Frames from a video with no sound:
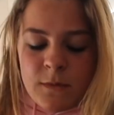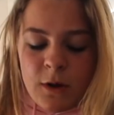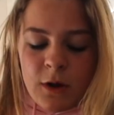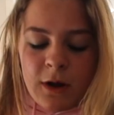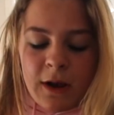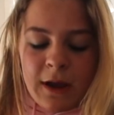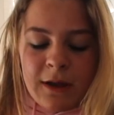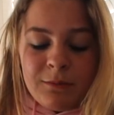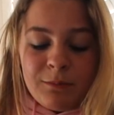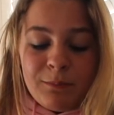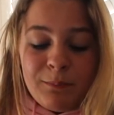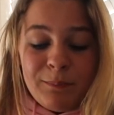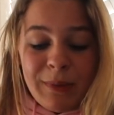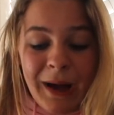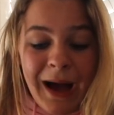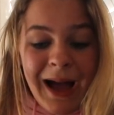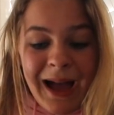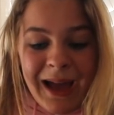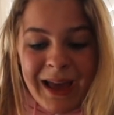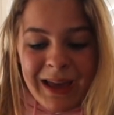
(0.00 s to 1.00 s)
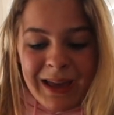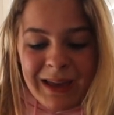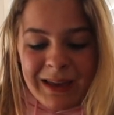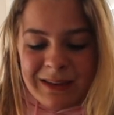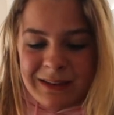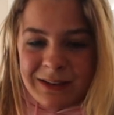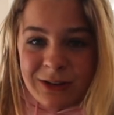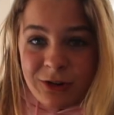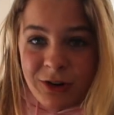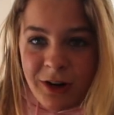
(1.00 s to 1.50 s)
All right, bye.
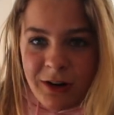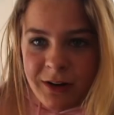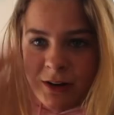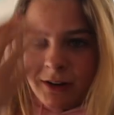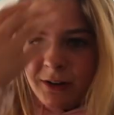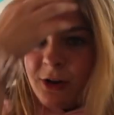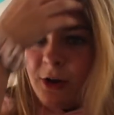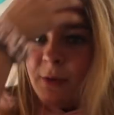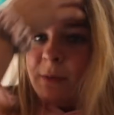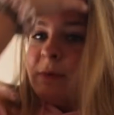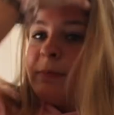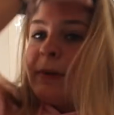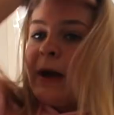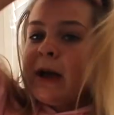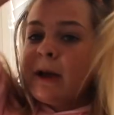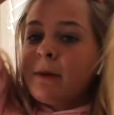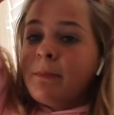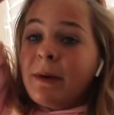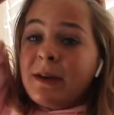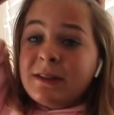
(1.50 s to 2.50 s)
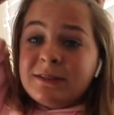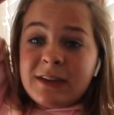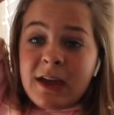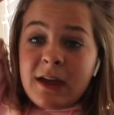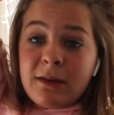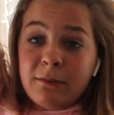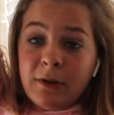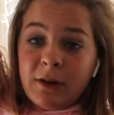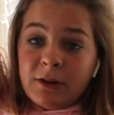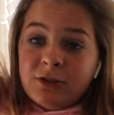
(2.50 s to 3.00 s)
You're not gonna call me back. Bet
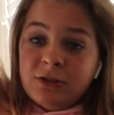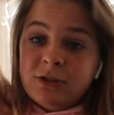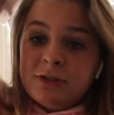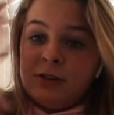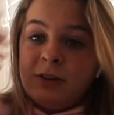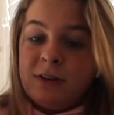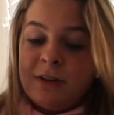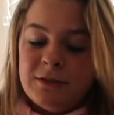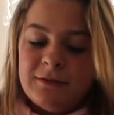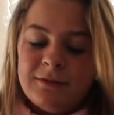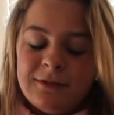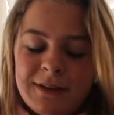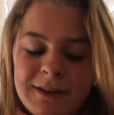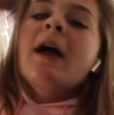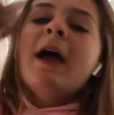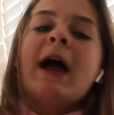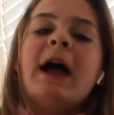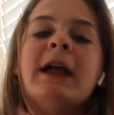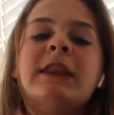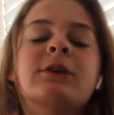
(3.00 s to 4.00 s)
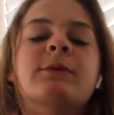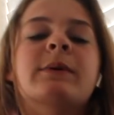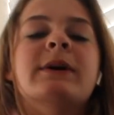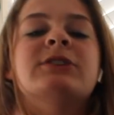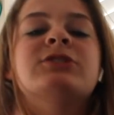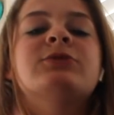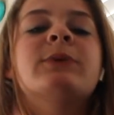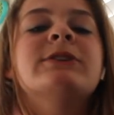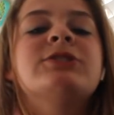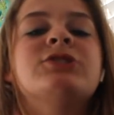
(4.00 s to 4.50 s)
$10 she's not.
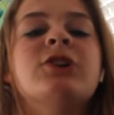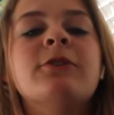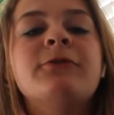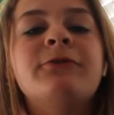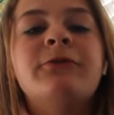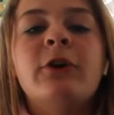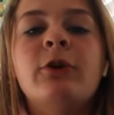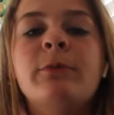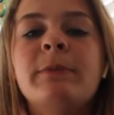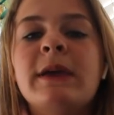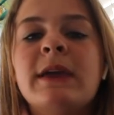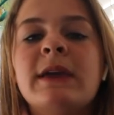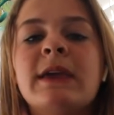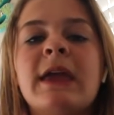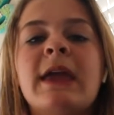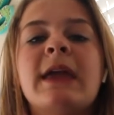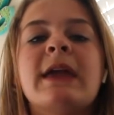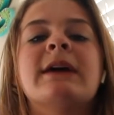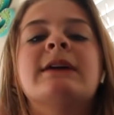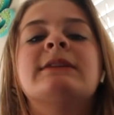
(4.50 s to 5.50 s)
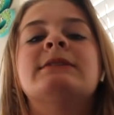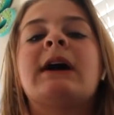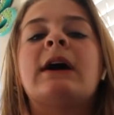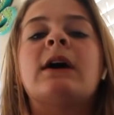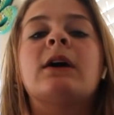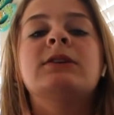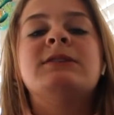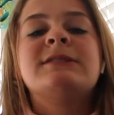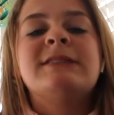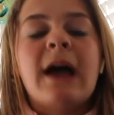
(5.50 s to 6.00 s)
Anyway, so I start filming, and
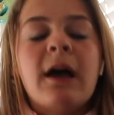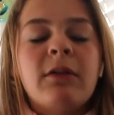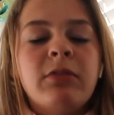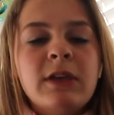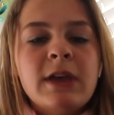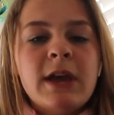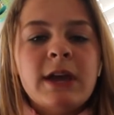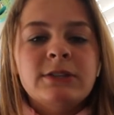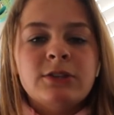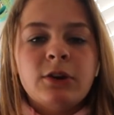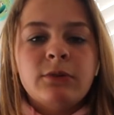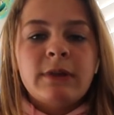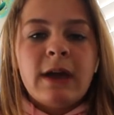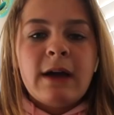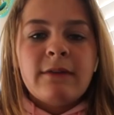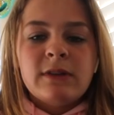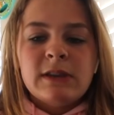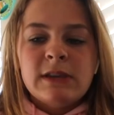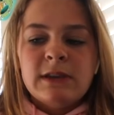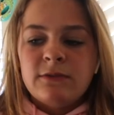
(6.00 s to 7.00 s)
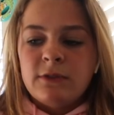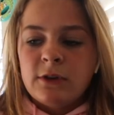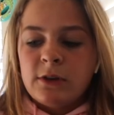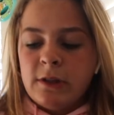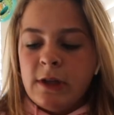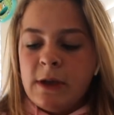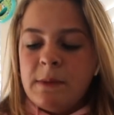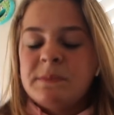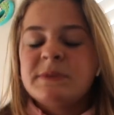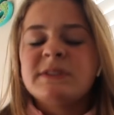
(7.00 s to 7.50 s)
sadly I don't have any of the
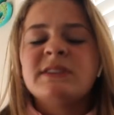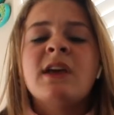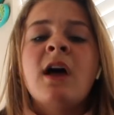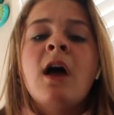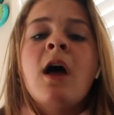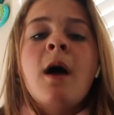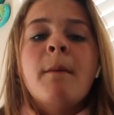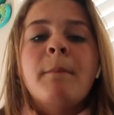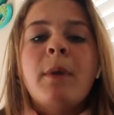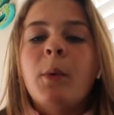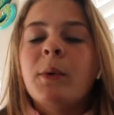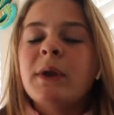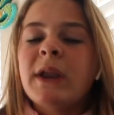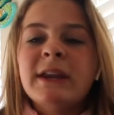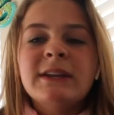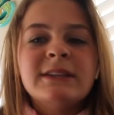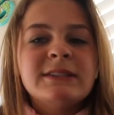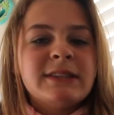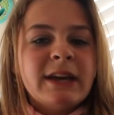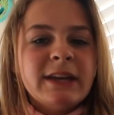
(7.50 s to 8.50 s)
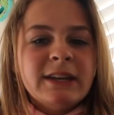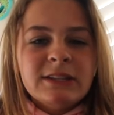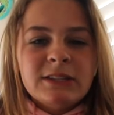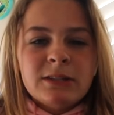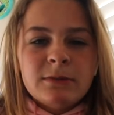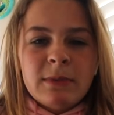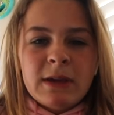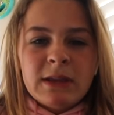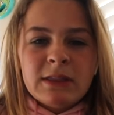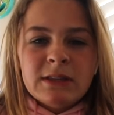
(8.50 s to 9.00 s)
clips. But when I decided
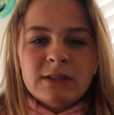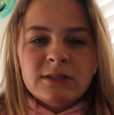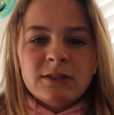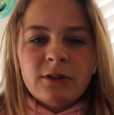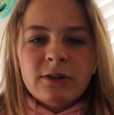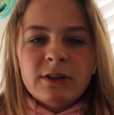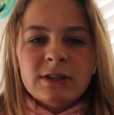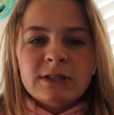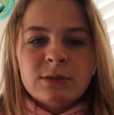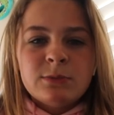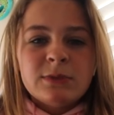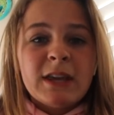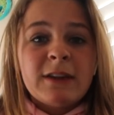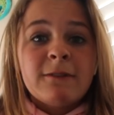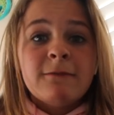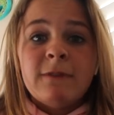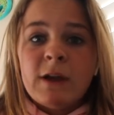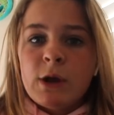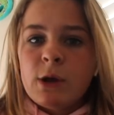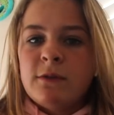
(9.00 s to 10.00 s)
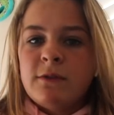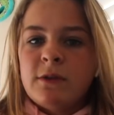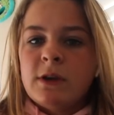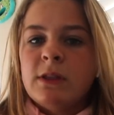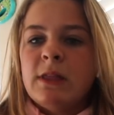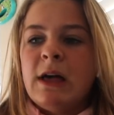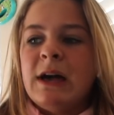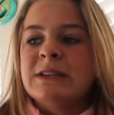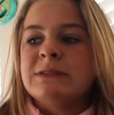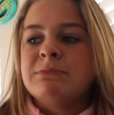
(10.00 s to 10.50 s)
to make these donuts, it was like very,
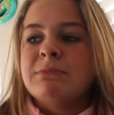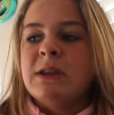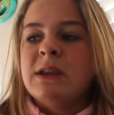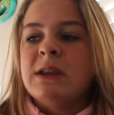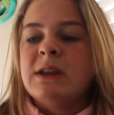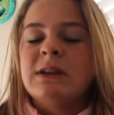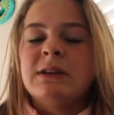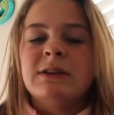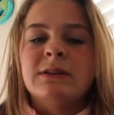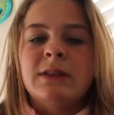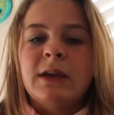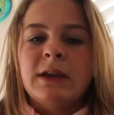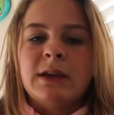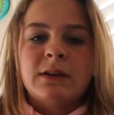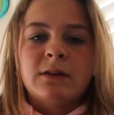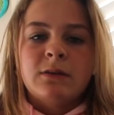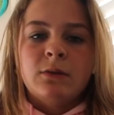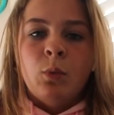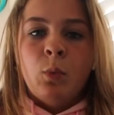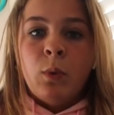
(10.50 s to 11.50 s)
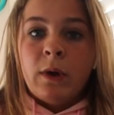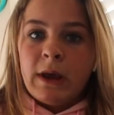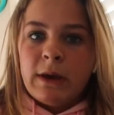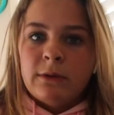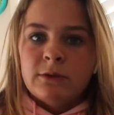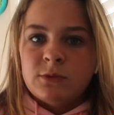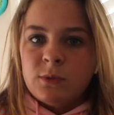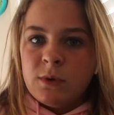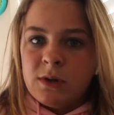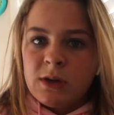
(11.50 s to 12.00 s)
very last minute, like when
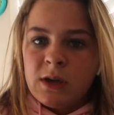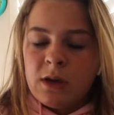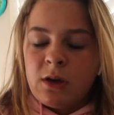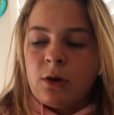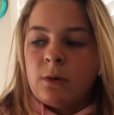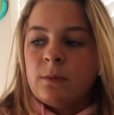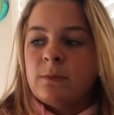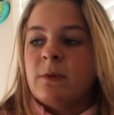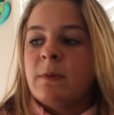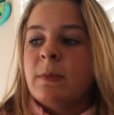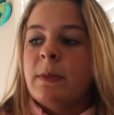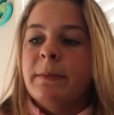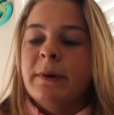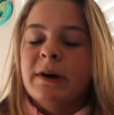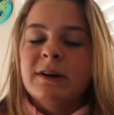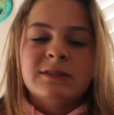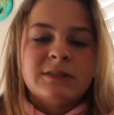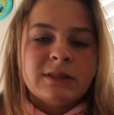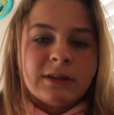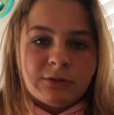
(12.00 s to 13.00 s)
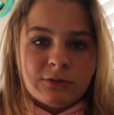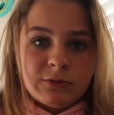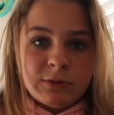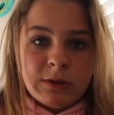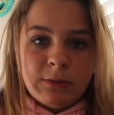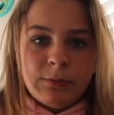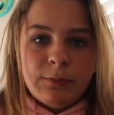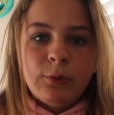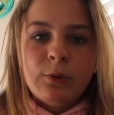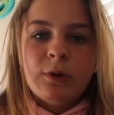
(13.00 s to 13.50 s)
I was walking home from the bus and I was
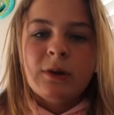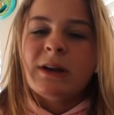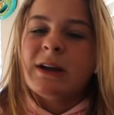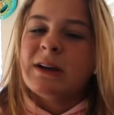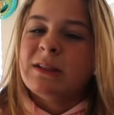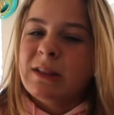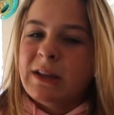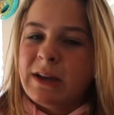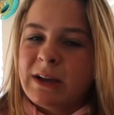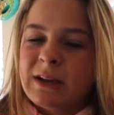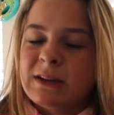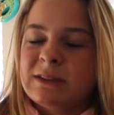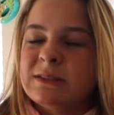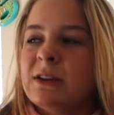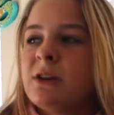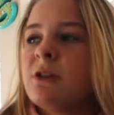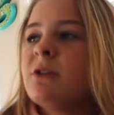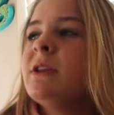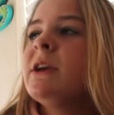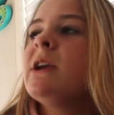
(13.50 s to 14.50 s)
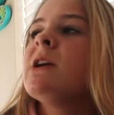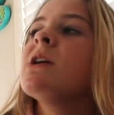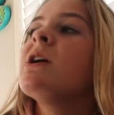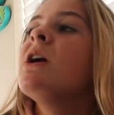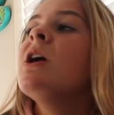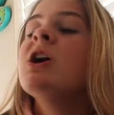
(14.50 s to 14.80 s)
really bored, like I said earlier.